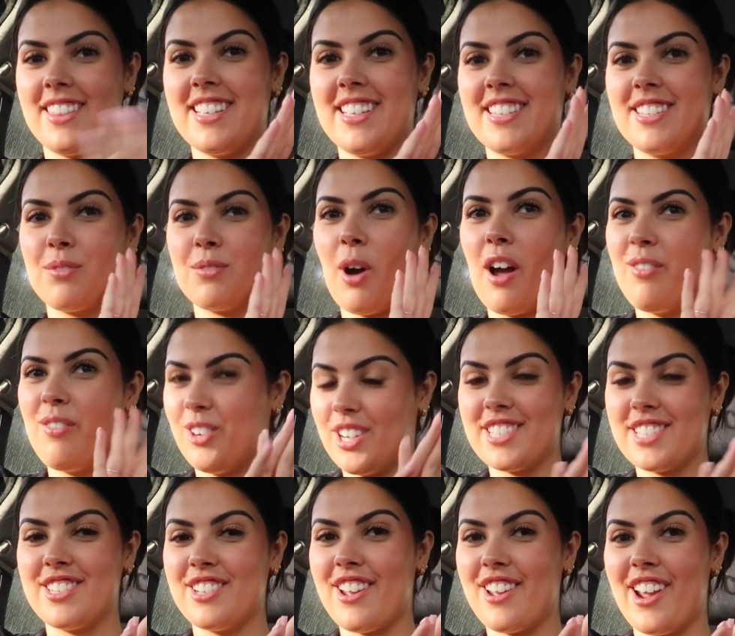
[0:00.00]
This is what I've
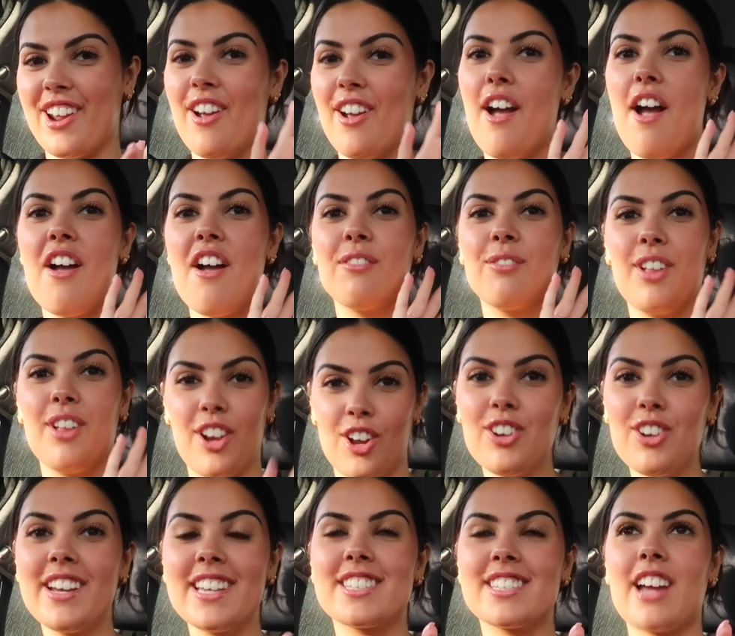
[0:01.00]
wanted to do for the
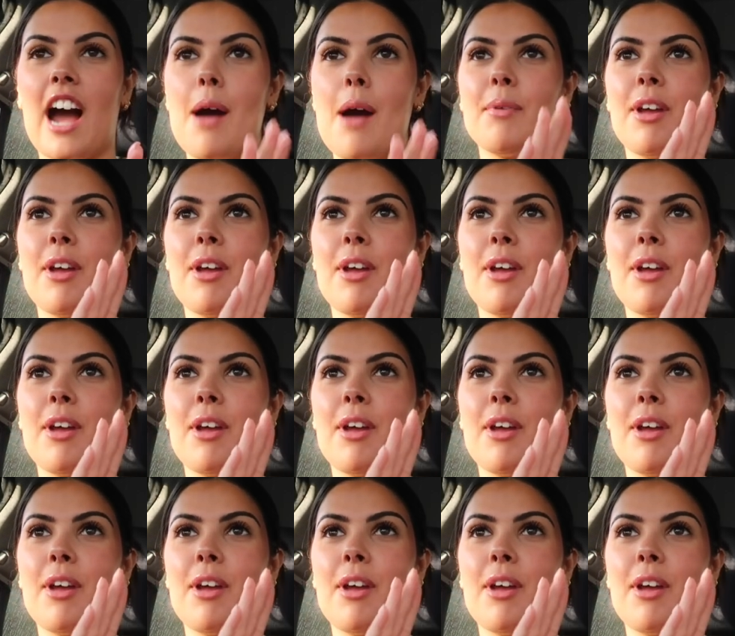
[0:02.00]
longest time